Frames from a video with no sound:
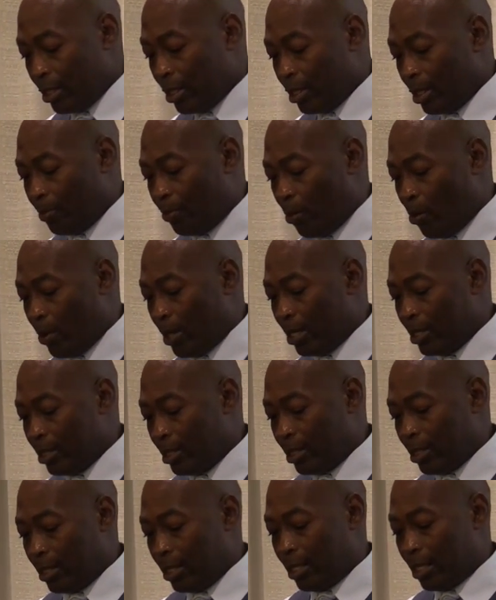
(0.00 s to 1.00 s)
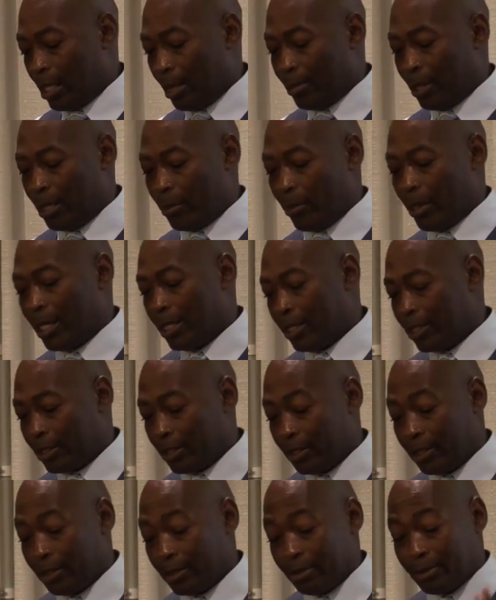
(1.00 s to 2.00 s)
the point, and I'm getting ready
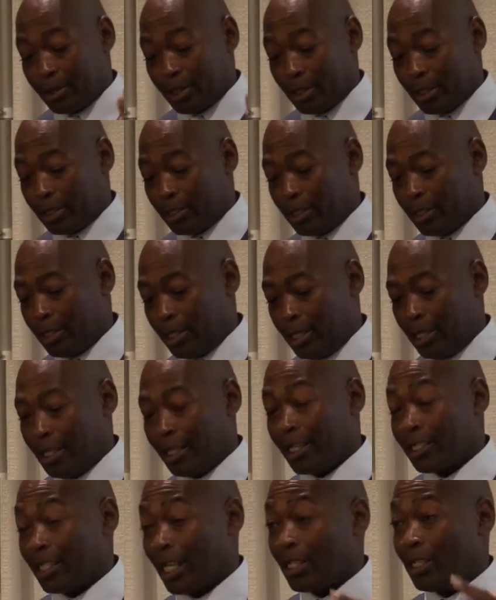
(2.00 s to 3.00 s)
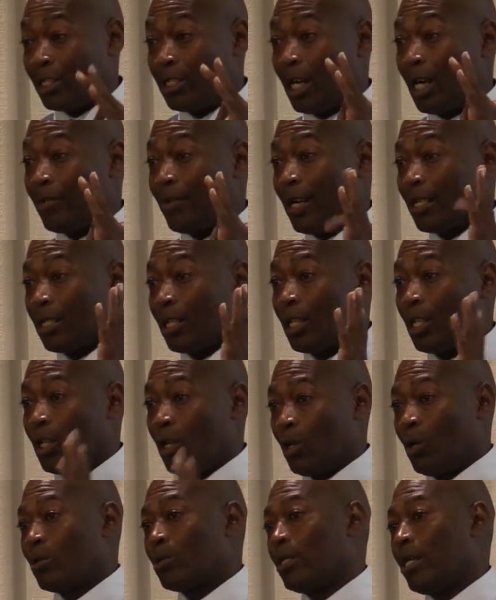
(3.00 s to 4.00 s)
to end because I know y'all have had a
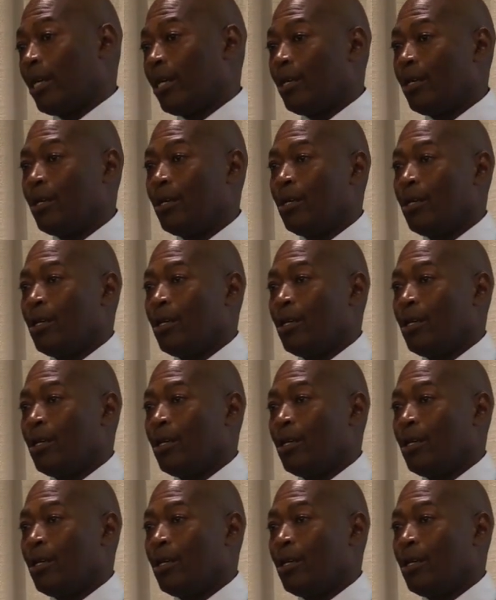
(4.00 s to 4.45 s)
long day.